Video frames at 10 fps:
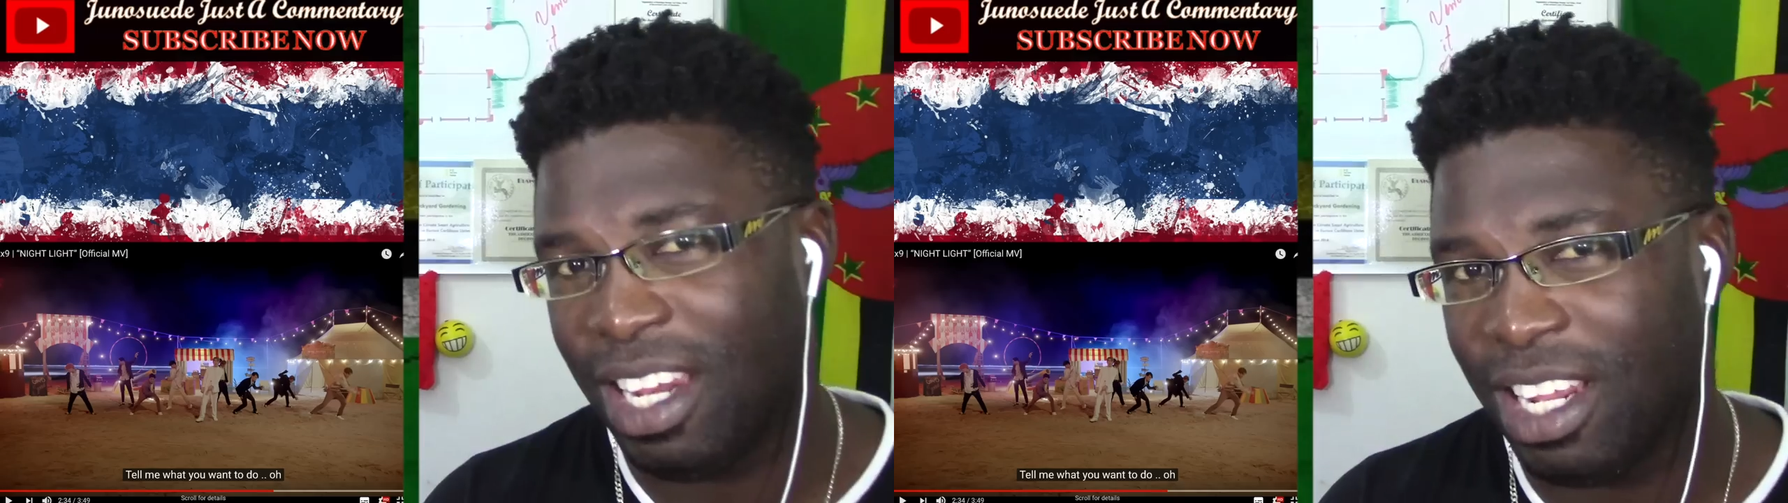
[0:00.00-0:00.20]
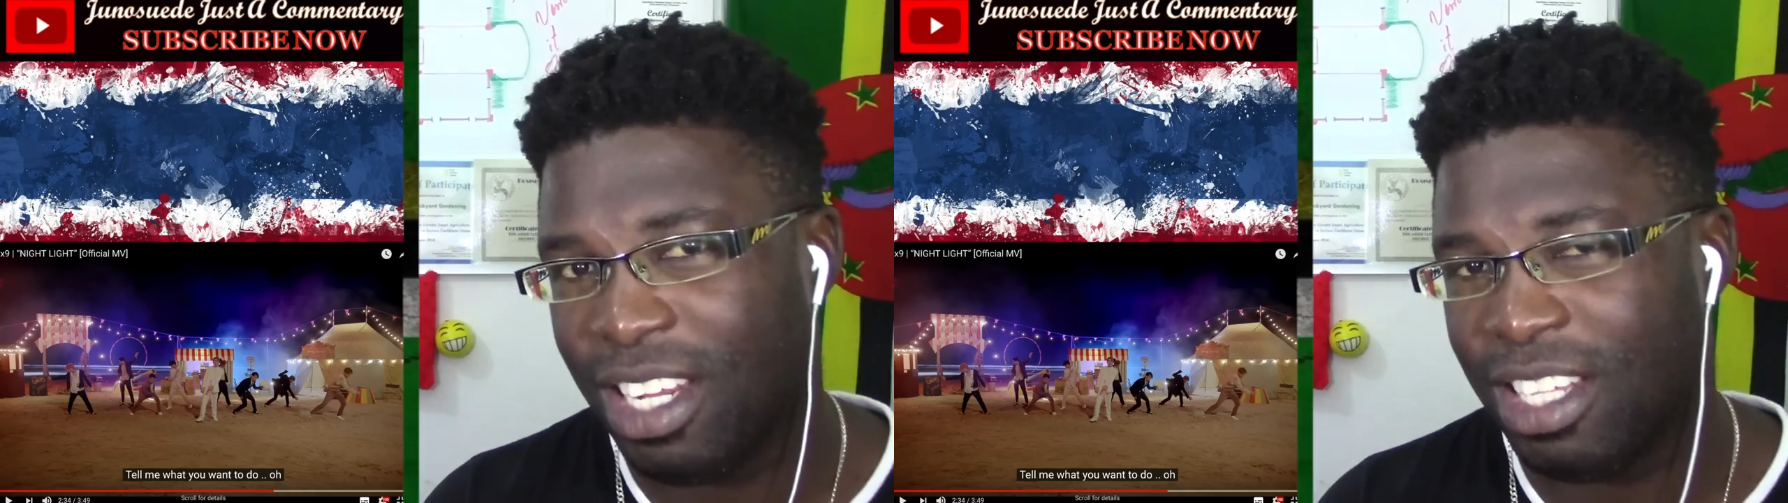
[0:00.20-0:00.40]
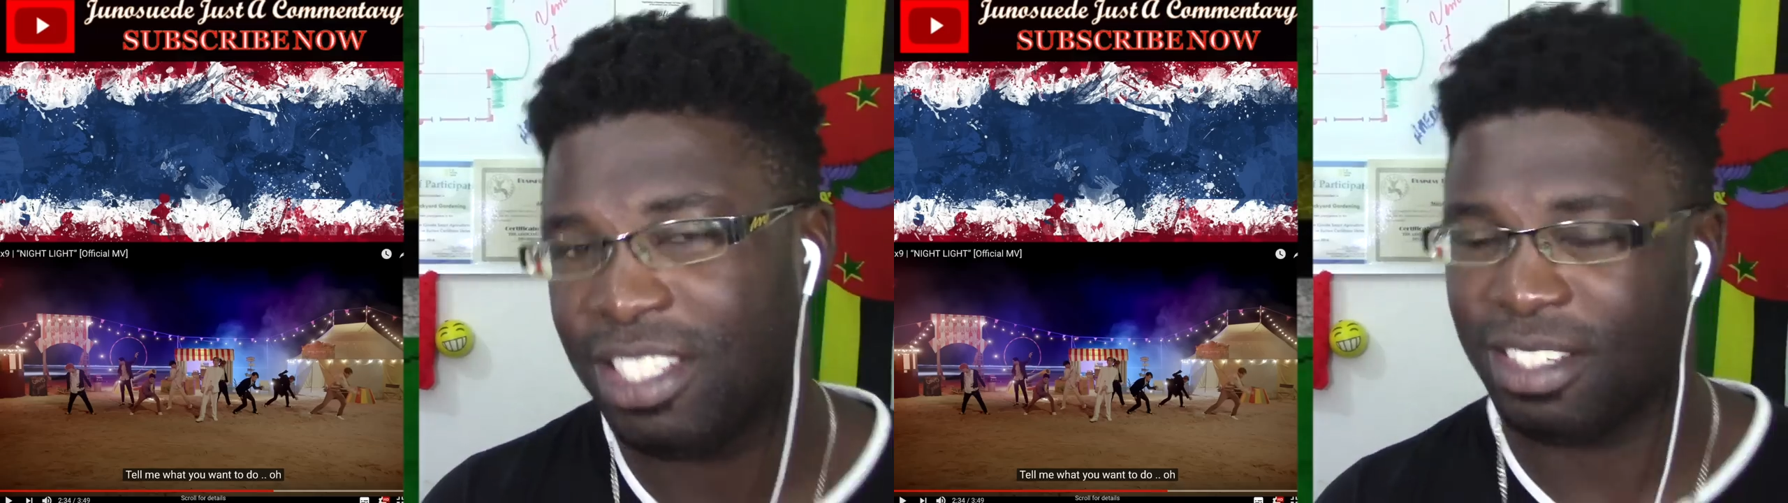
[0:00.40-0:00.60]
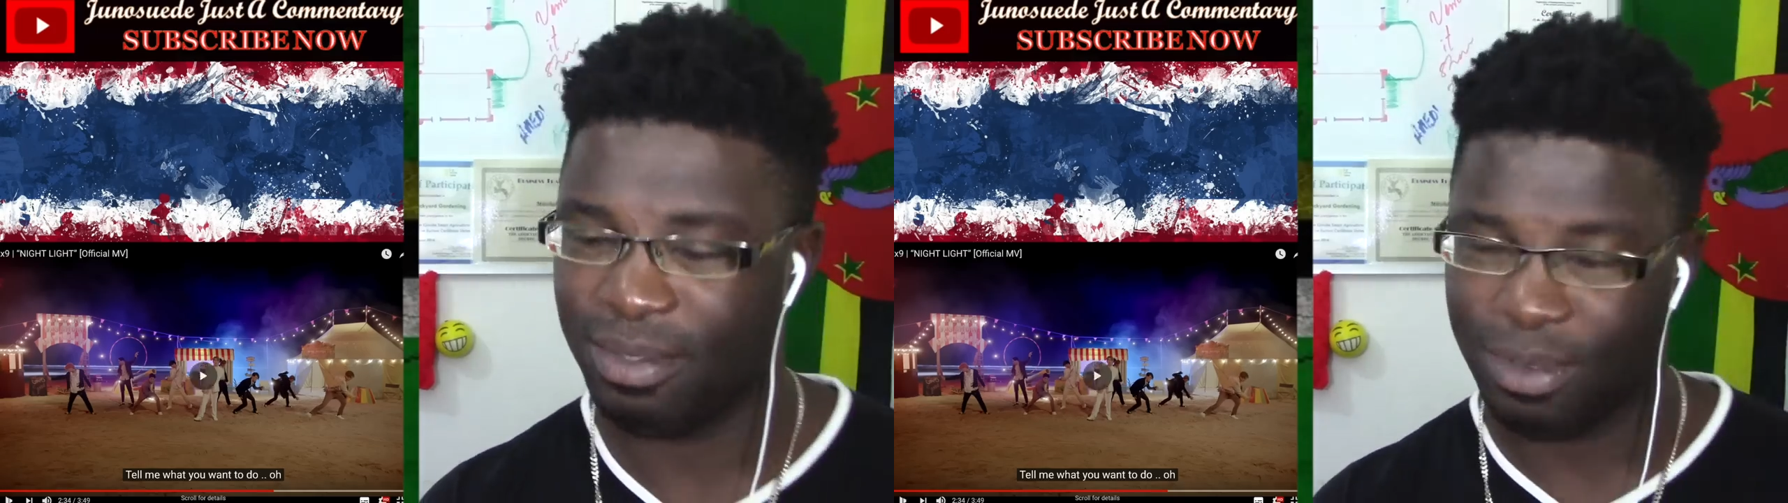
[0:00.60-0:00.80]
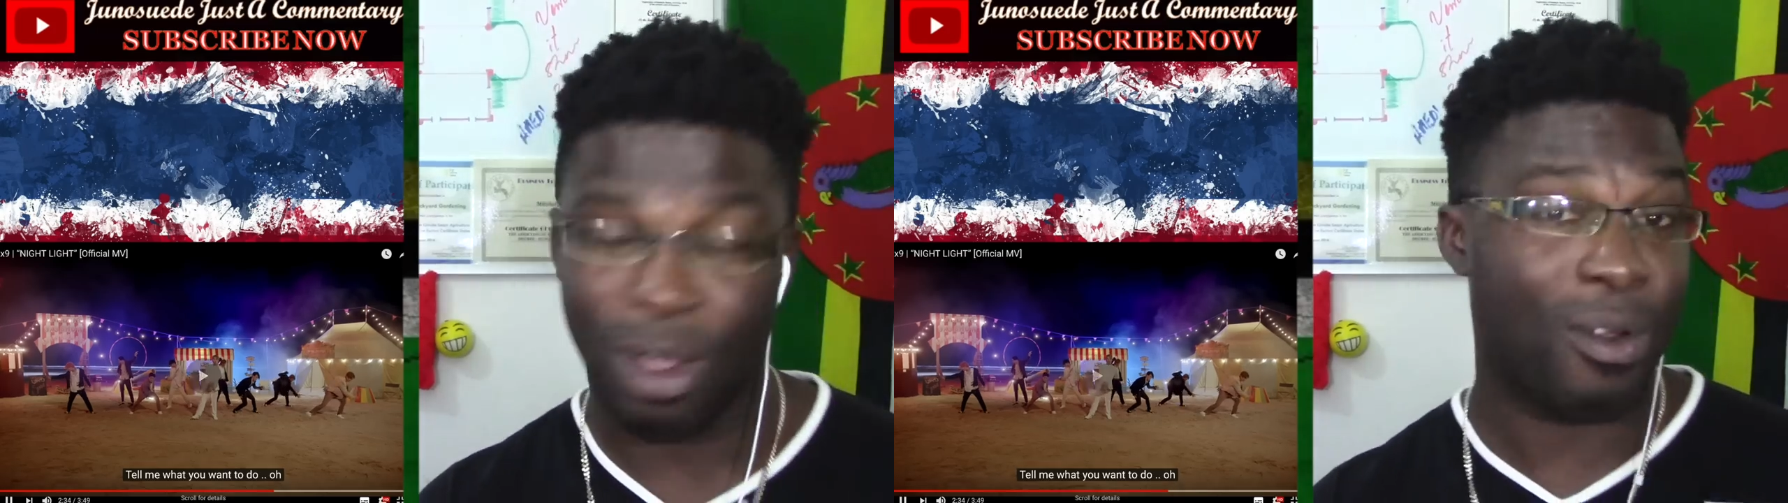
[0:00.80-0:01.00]
English
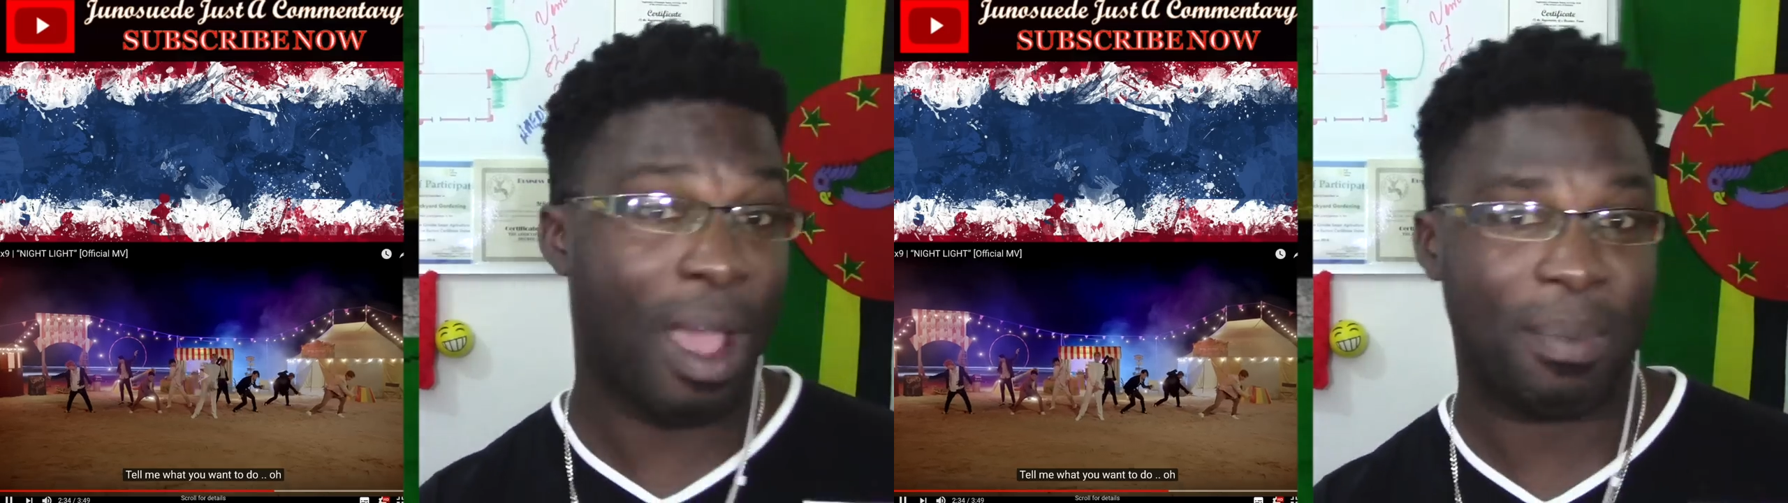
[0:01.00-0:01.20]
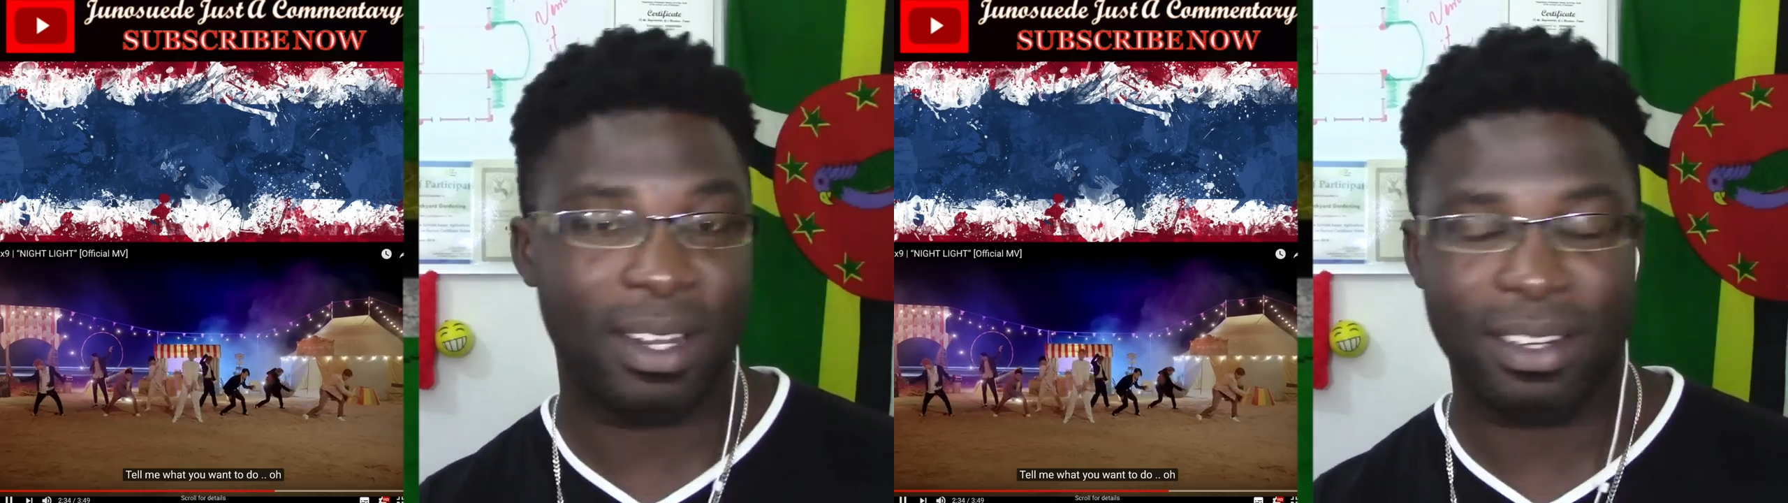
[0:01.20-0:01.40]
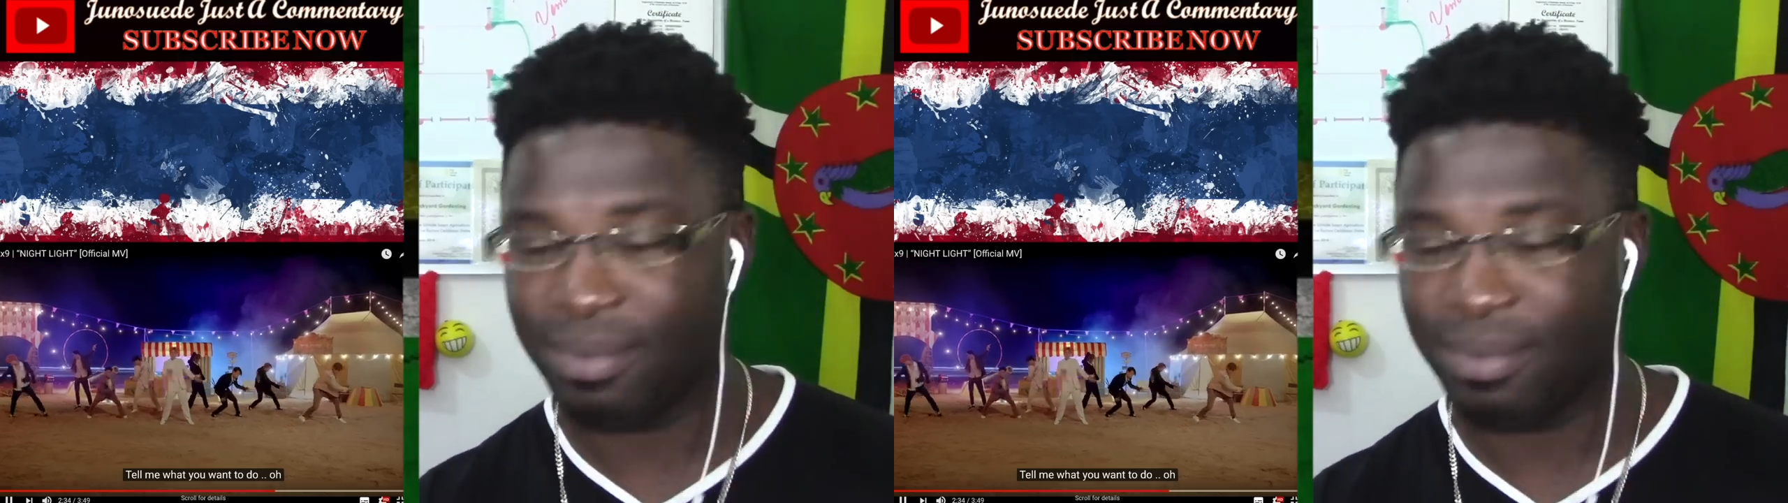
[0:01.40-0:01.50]
or rapping.